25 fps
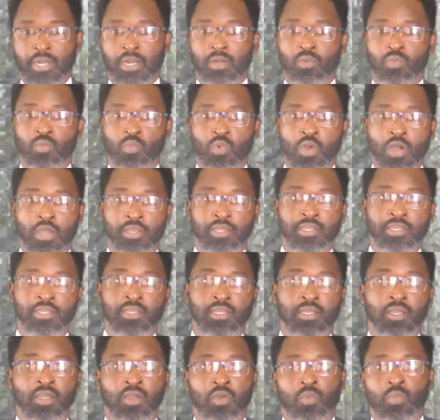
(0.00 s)
1,
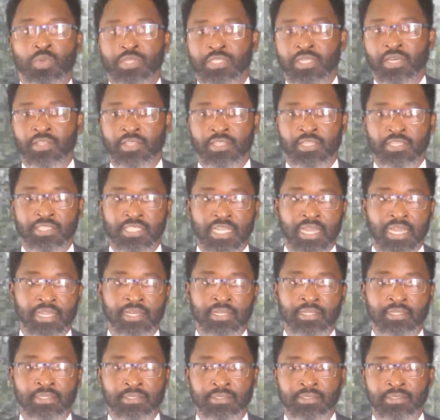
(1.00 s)
we saw that the
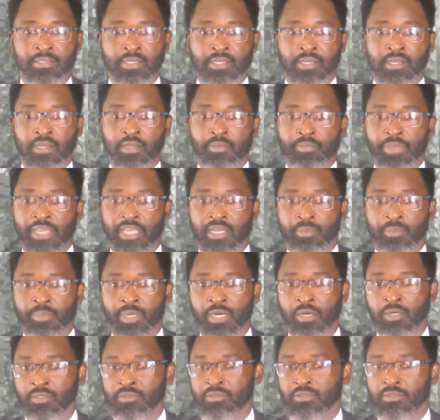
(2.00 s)
channel made
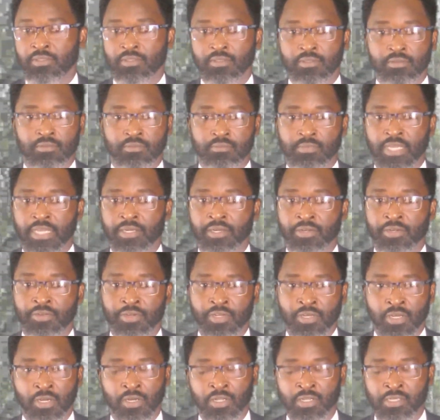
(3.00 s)
about
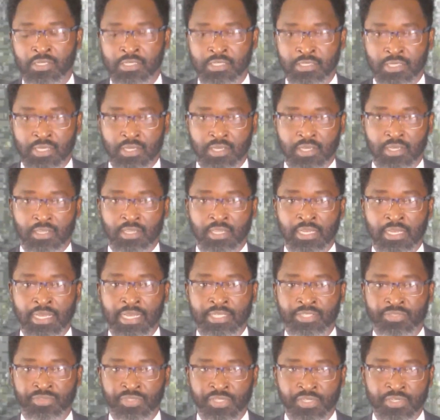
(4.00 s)
$900 in the
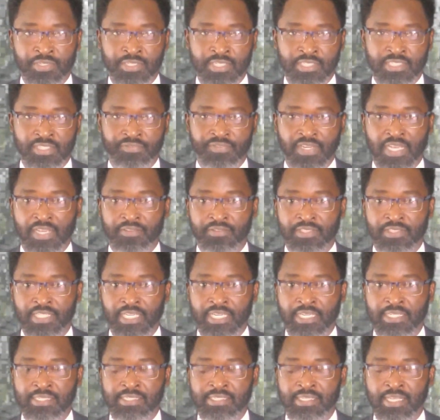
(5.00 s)
last 365
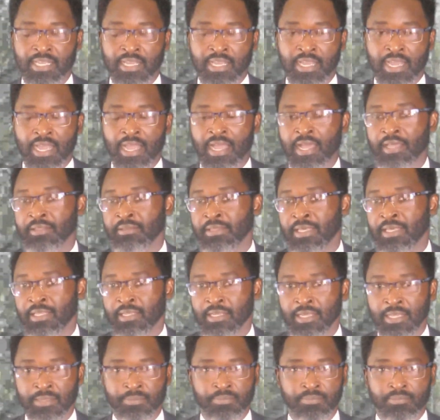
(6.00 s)
days, and that
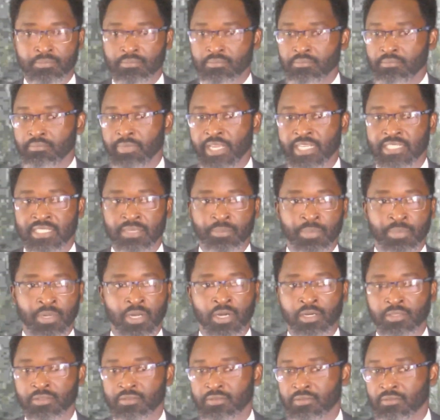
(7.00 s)
it makes
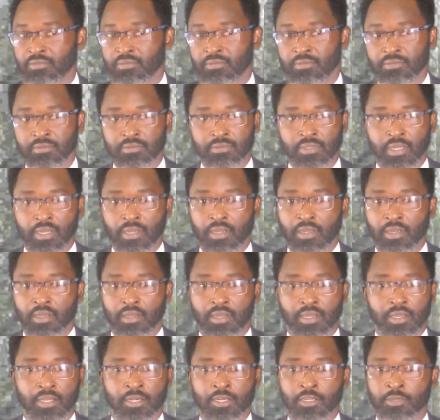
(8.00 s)
about,
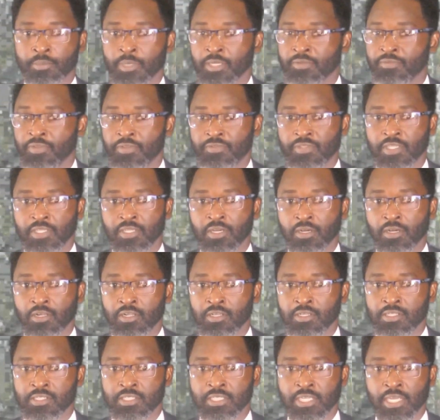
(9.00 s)
I don't know, about
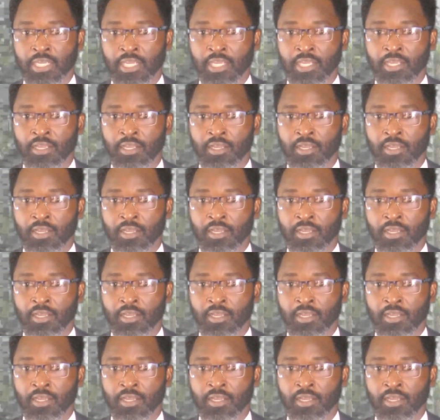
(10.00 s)
$15 a day